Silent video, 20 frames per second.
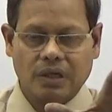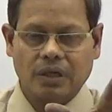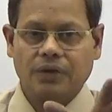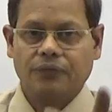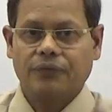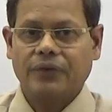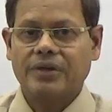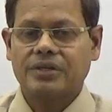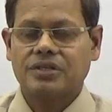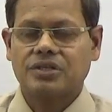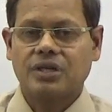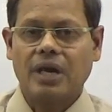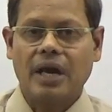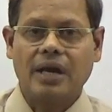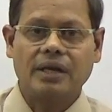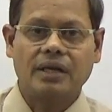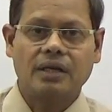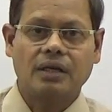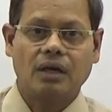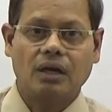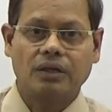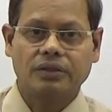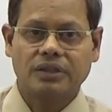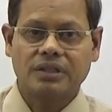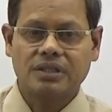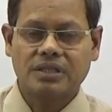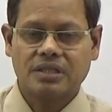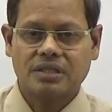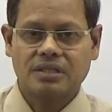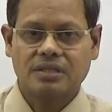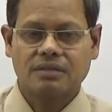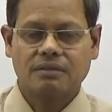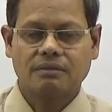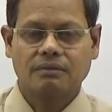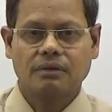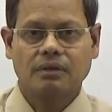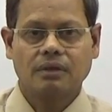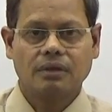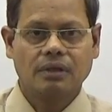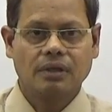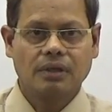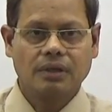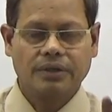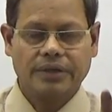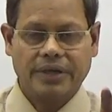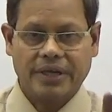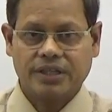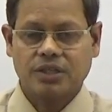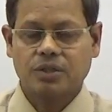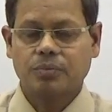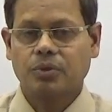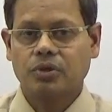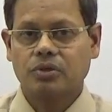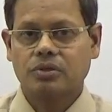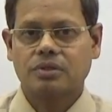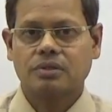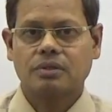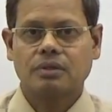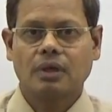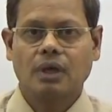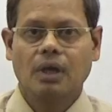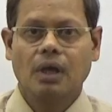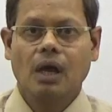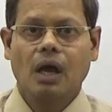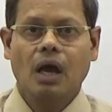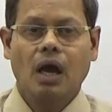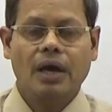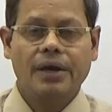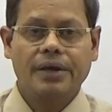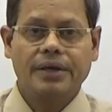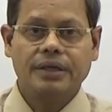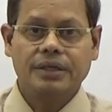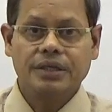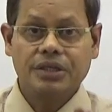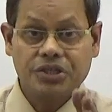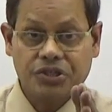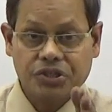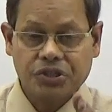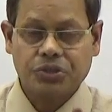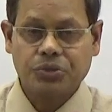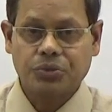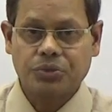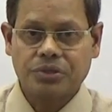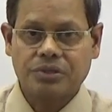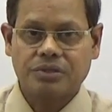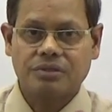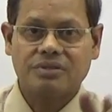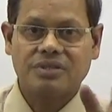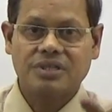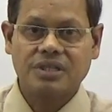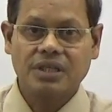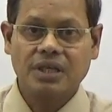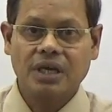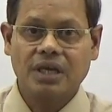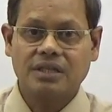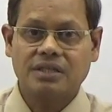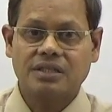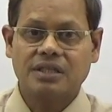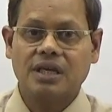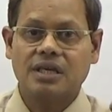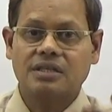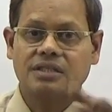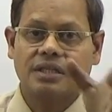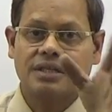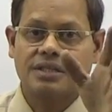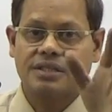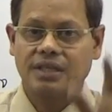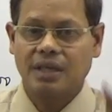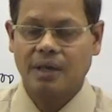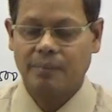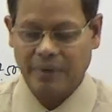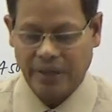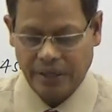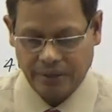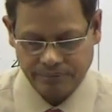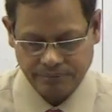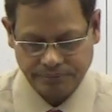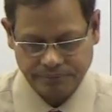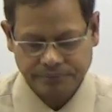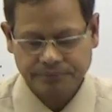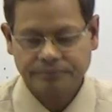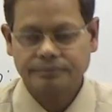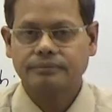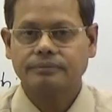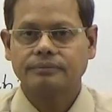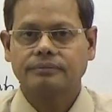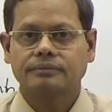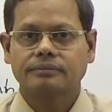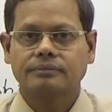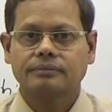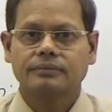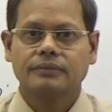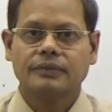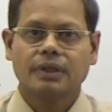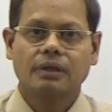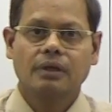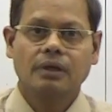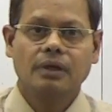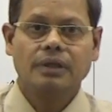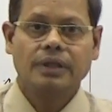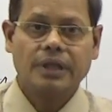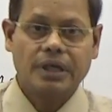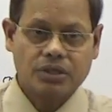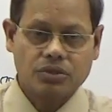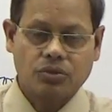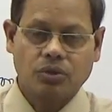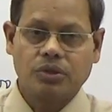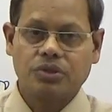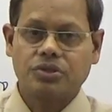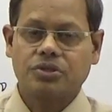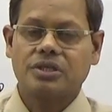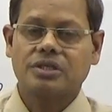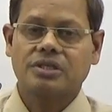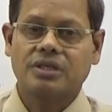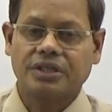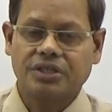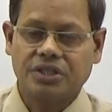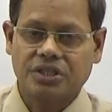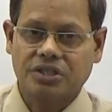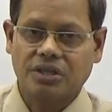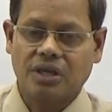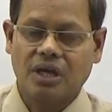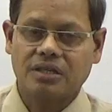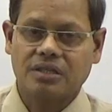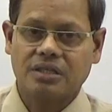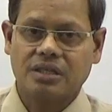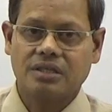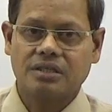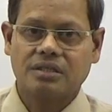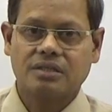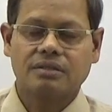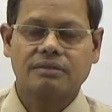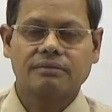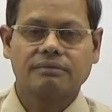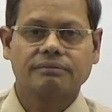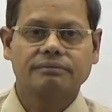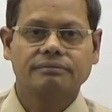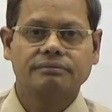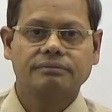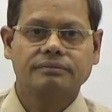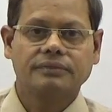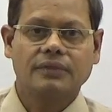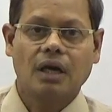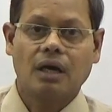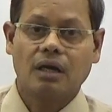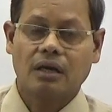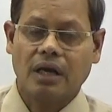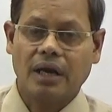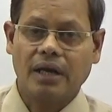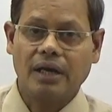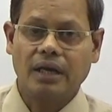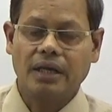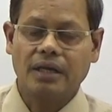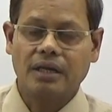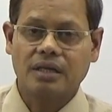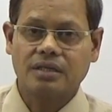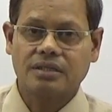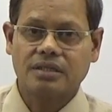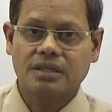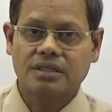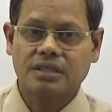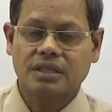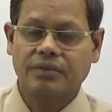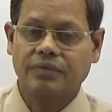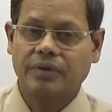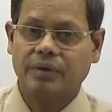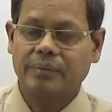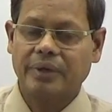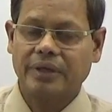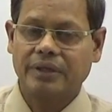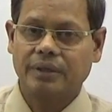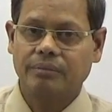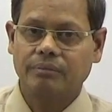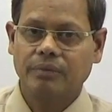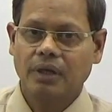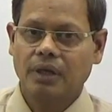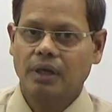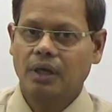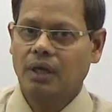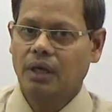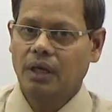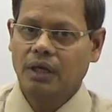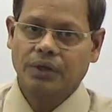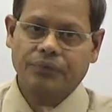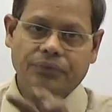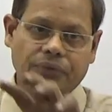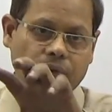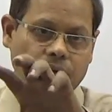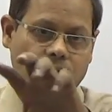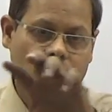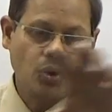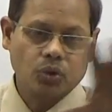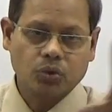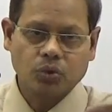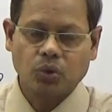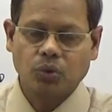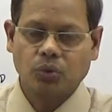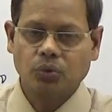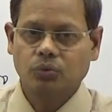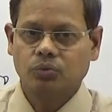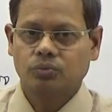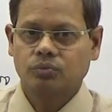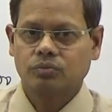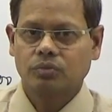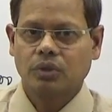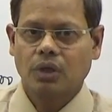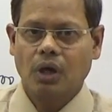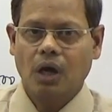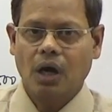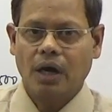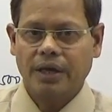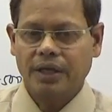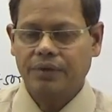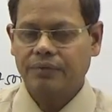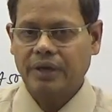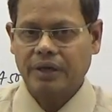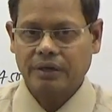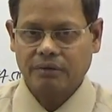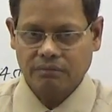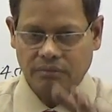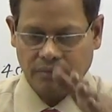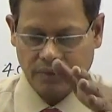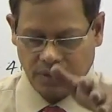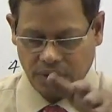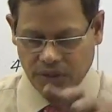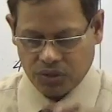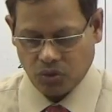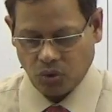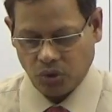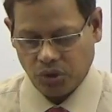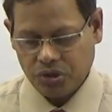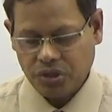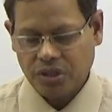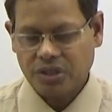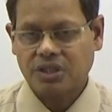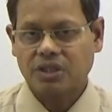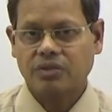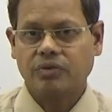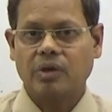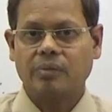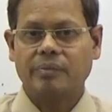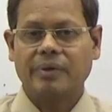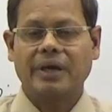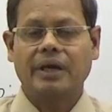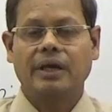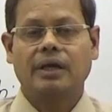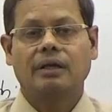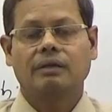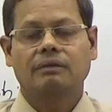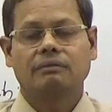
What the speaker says: different standard authors, textbooks and institutes, CA, CS and CMA, their solutions, suggested answers. or guideline answers given by them. If you go through and even solutions given by